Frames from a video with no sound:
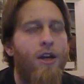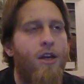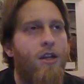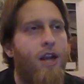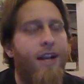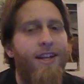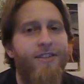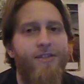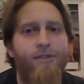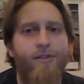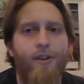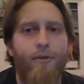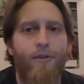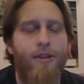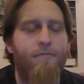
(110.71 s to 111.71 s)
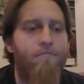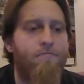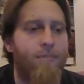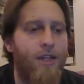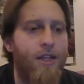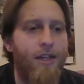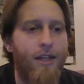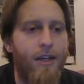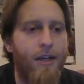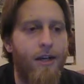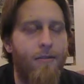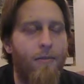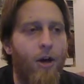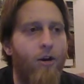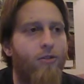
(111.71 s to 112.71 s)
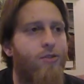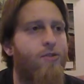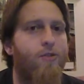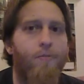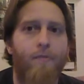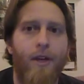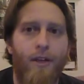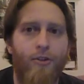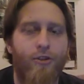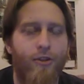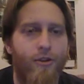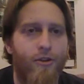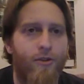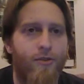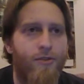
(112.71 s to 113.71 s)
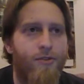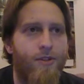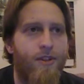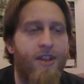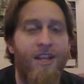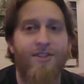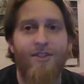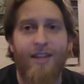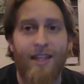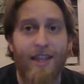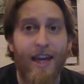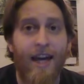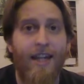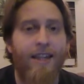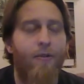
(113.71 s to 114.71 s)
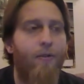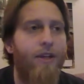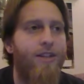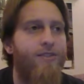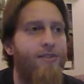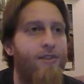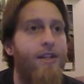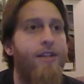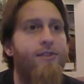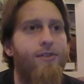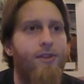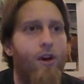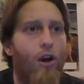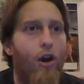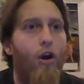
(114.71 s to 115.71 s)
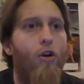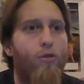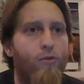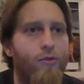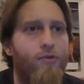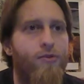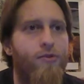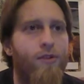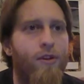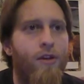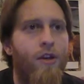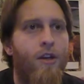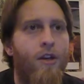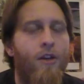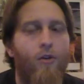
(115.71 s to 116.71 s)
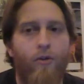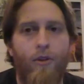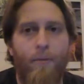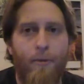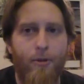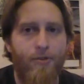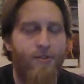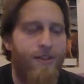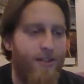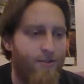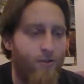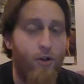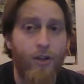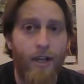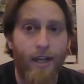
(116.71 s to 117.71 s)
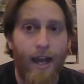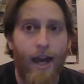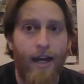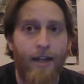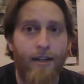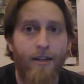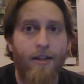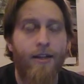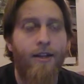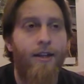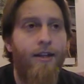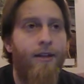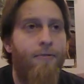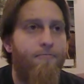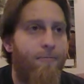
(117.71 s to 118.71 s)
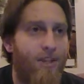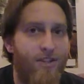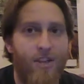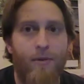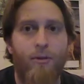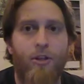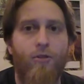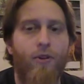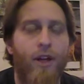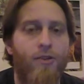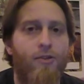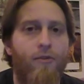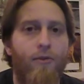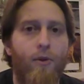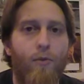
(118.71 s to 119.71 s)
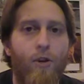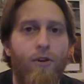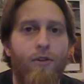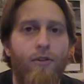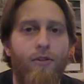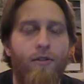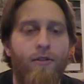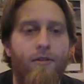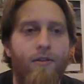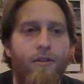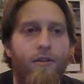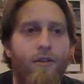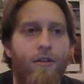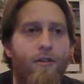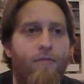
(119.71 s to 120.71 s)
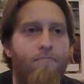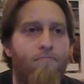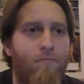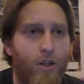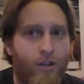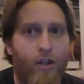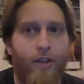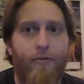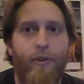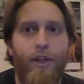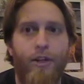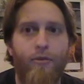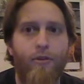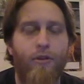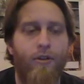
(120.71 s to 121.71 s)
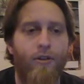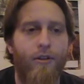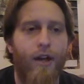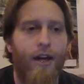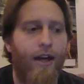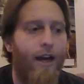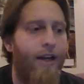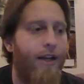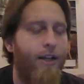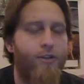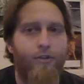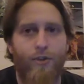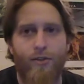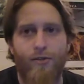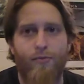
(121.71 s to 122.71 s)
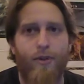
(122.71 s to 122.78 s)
not necessarily media, but also pictures and things like that, that when he sees the host, or the person that's looking at it, he's able to cross over the world. Much like Freddy Krueger. I actually just